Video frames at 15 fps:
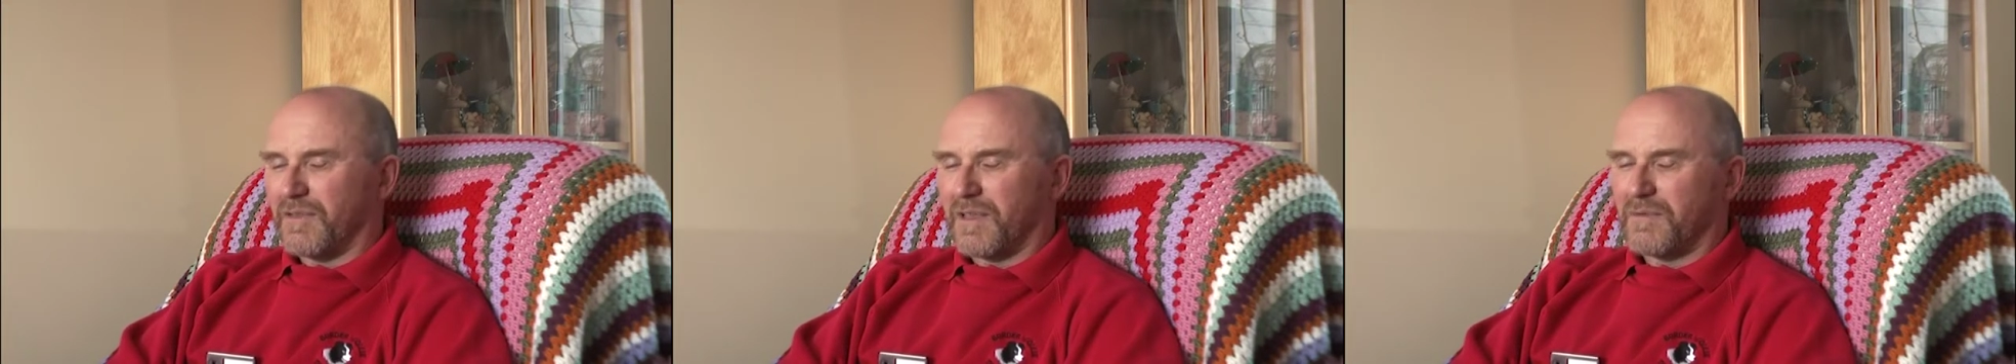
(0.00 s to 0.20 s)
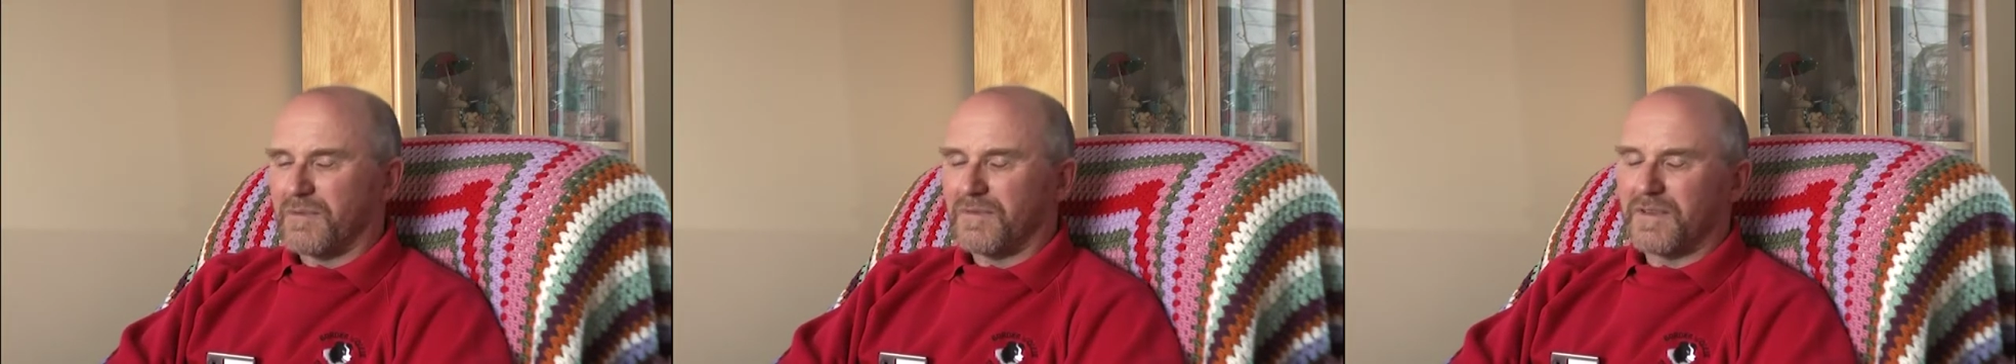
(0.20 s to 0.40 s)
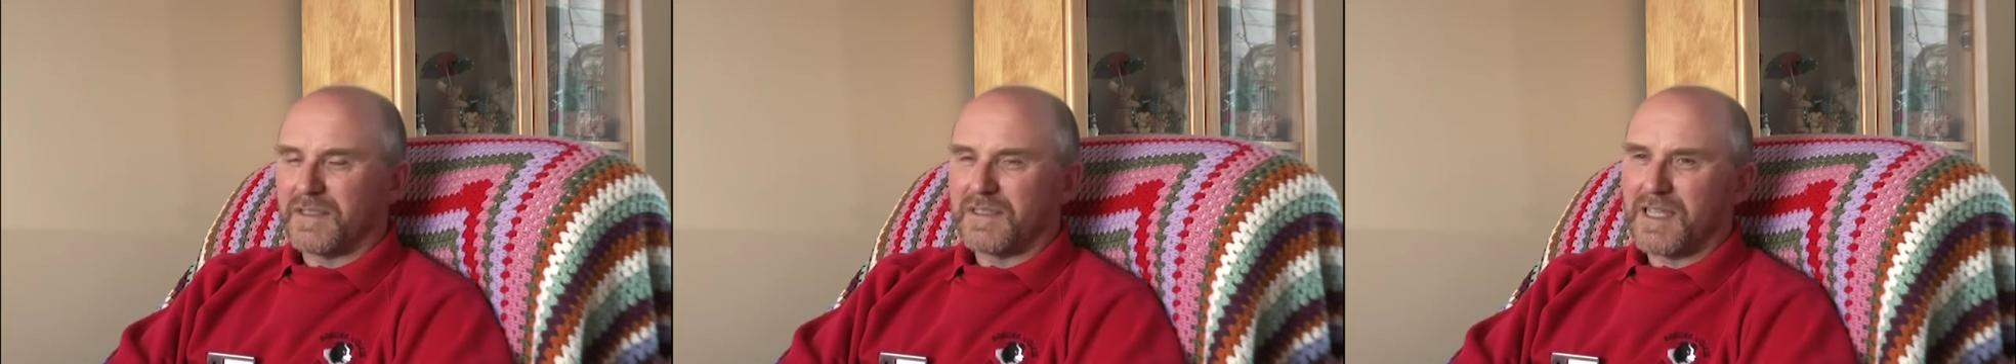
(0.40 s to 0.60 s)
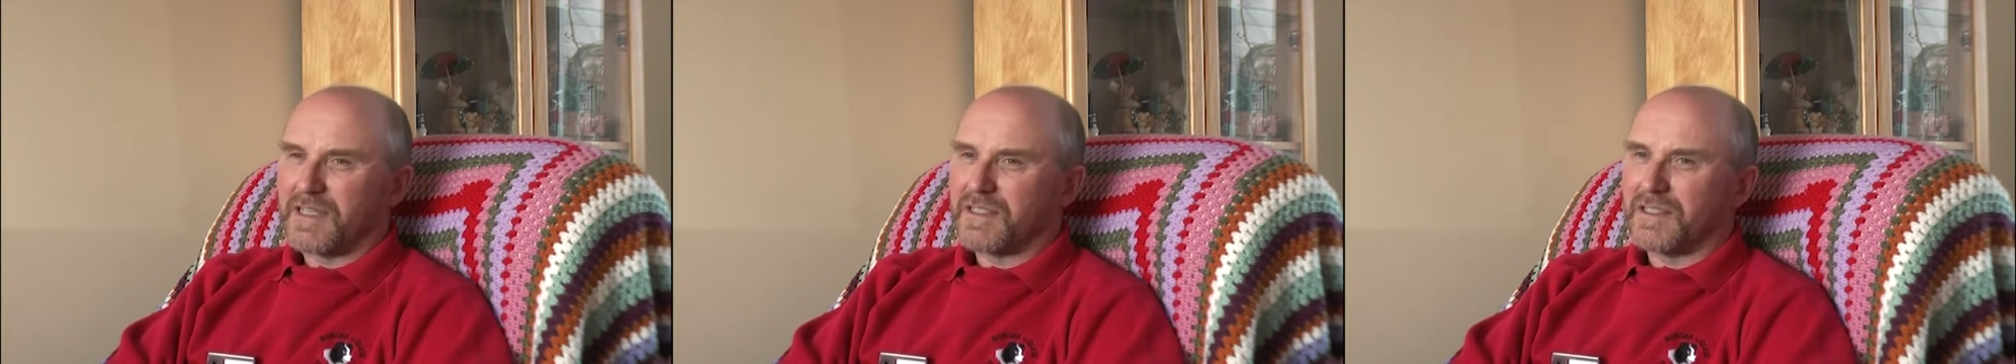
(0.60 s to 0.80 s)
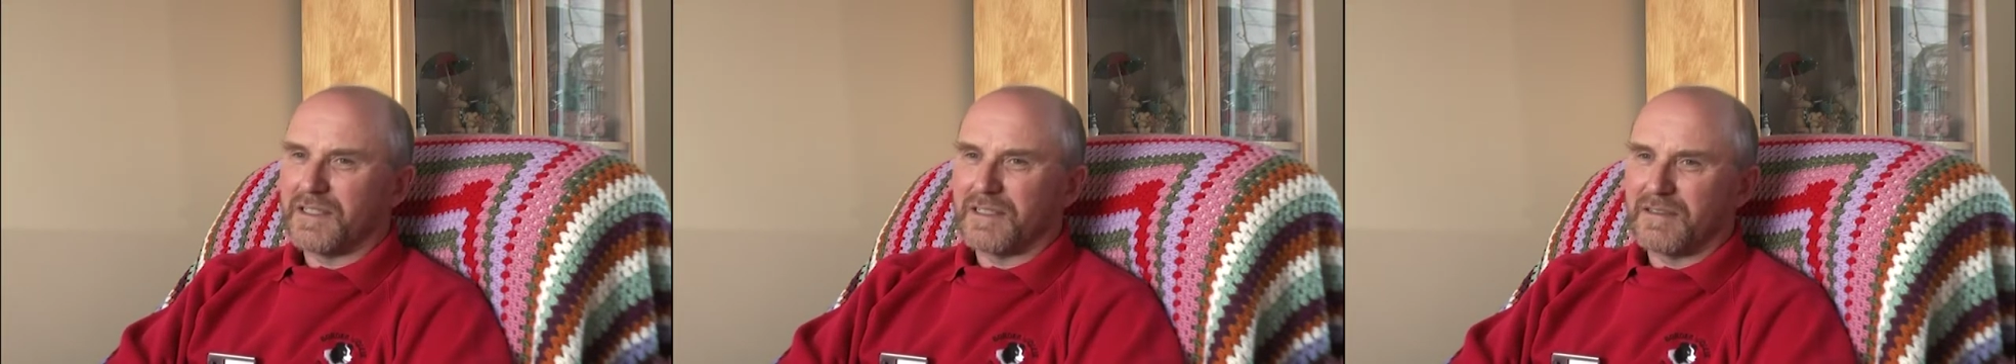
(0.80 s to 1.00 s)
they were
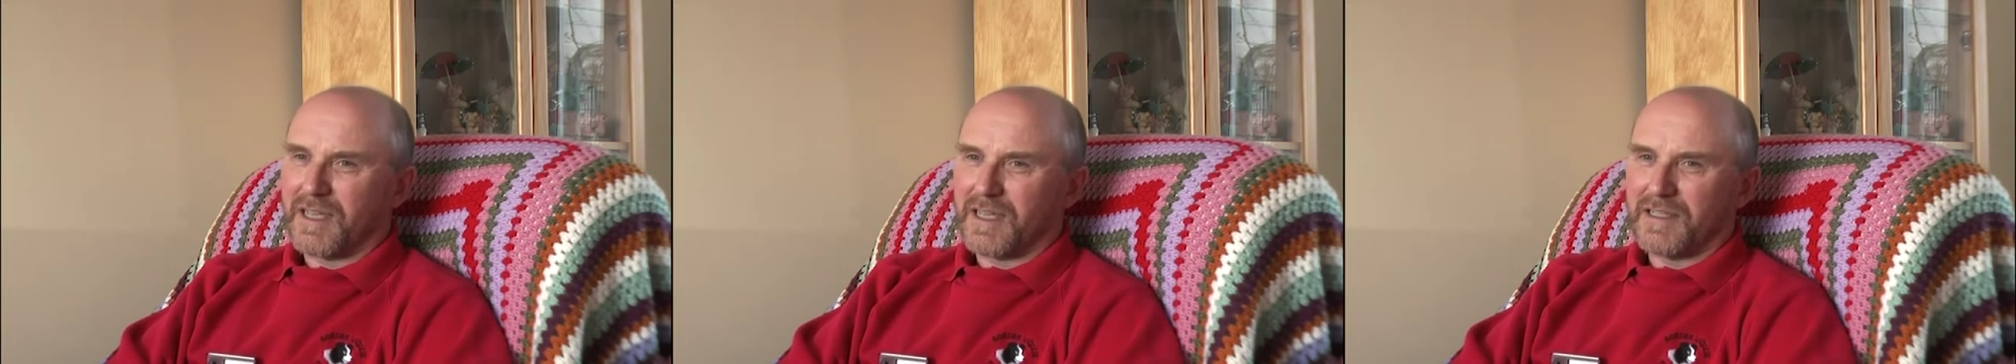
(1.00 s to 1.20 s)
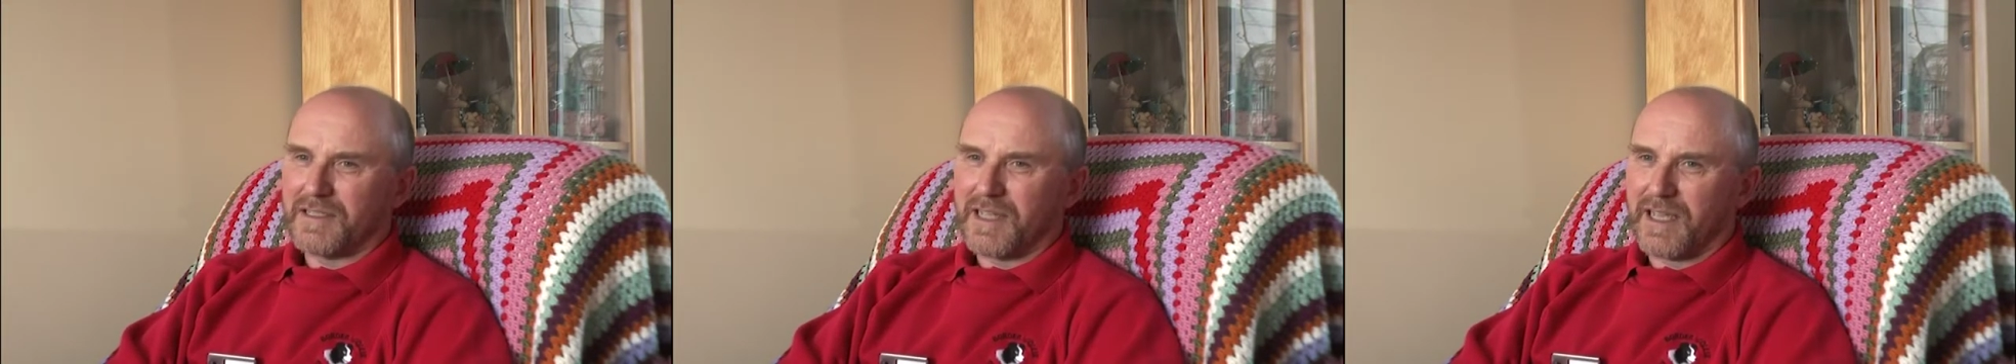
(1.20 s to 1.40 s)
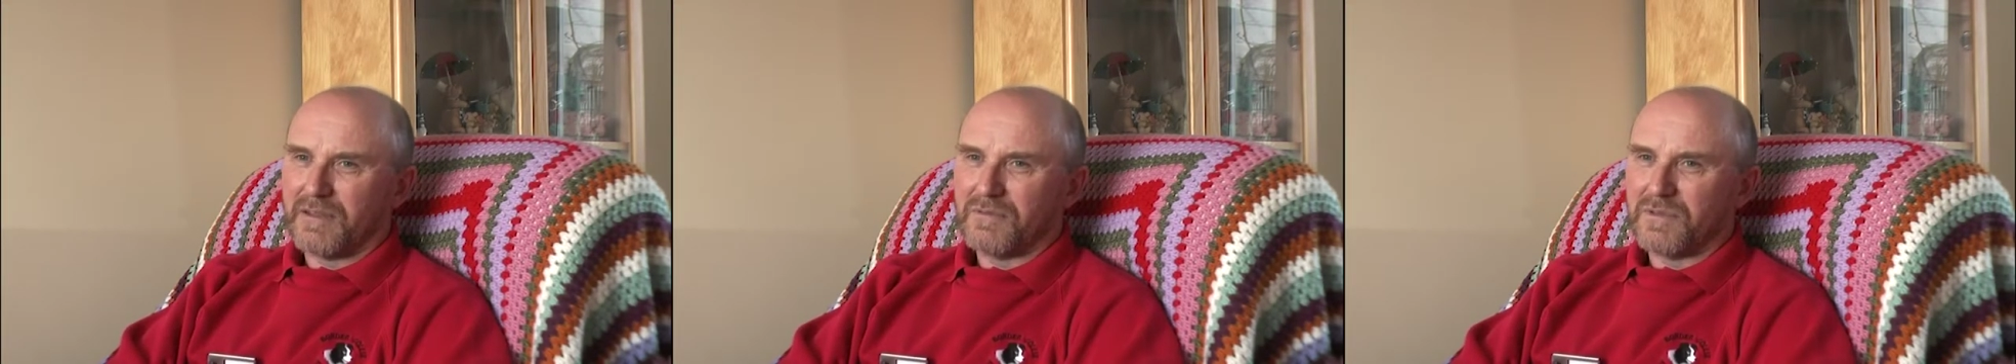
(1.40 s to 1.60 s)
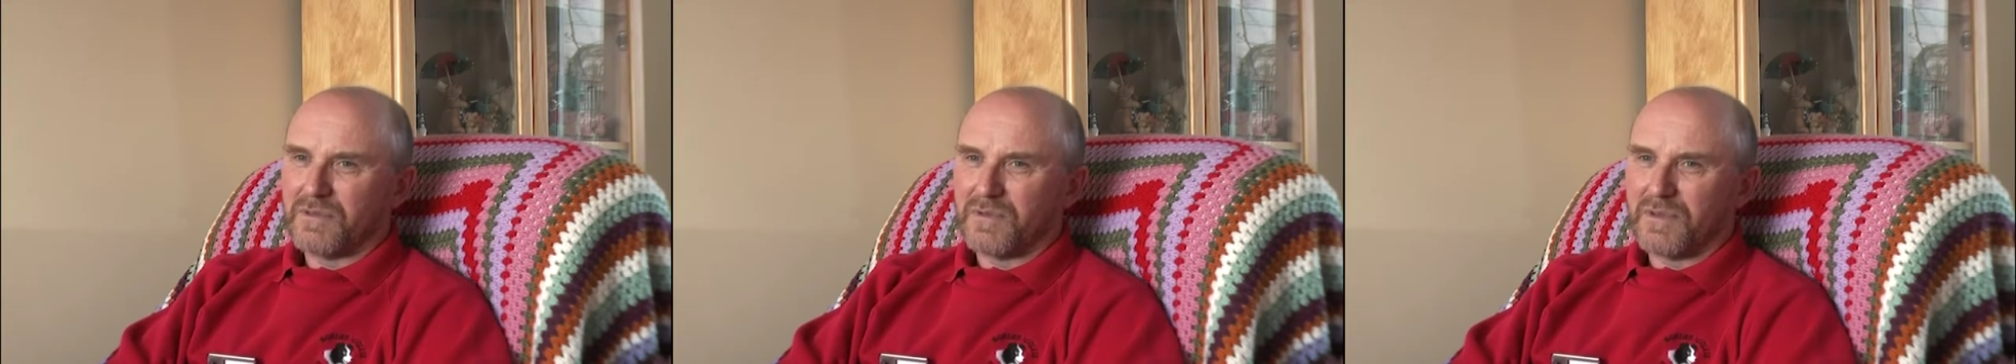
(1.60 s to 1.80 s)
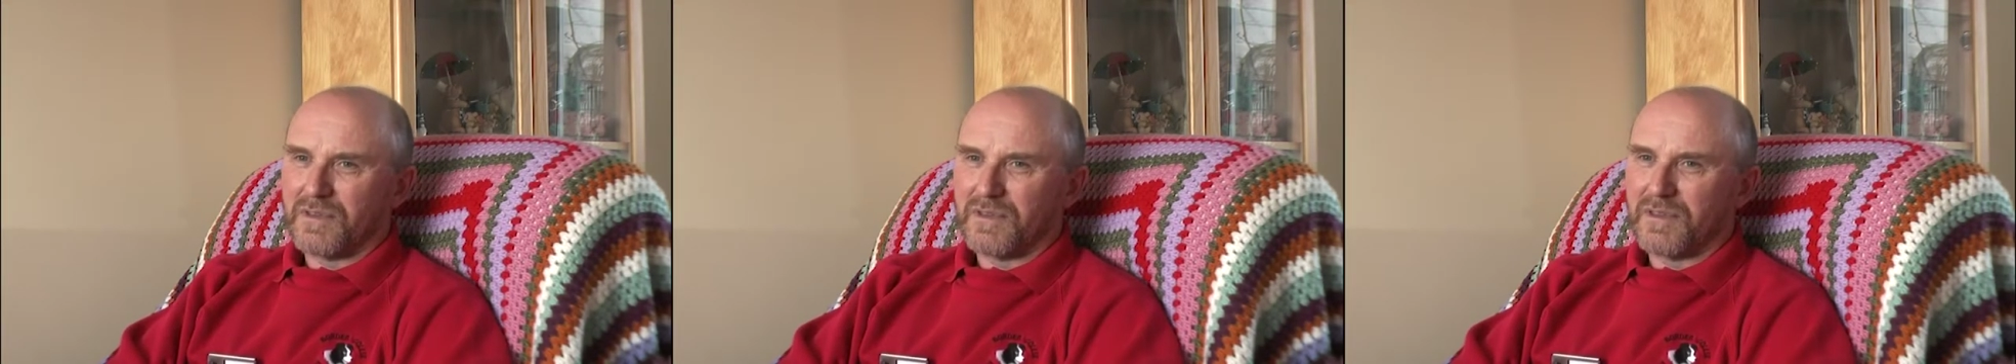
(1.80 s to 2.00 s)
fantastic days out
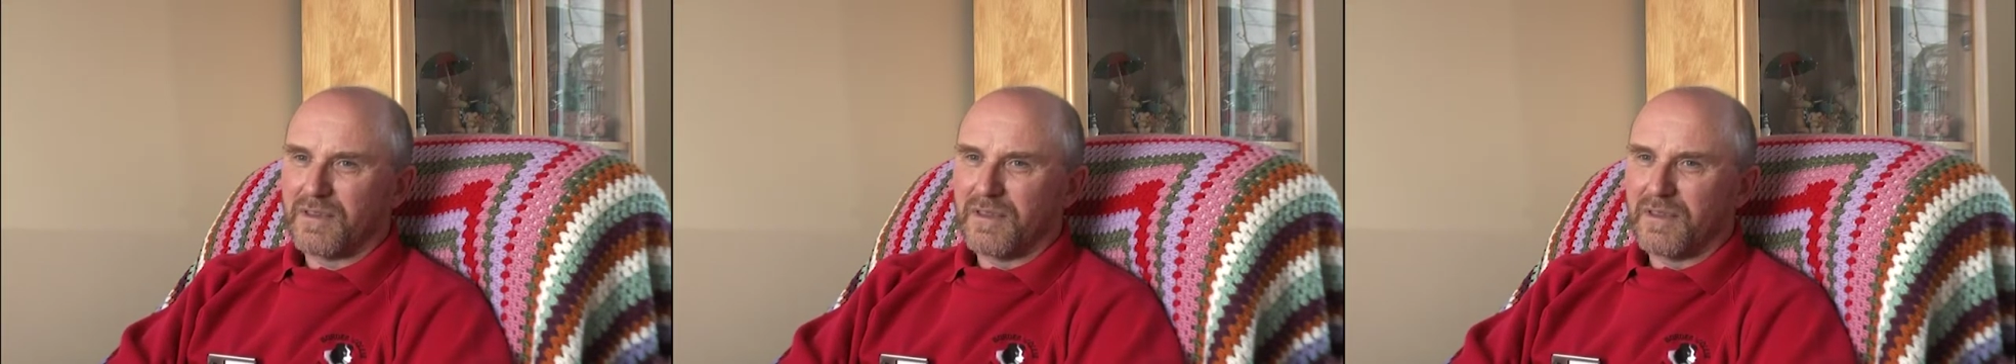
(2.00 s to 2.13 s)
with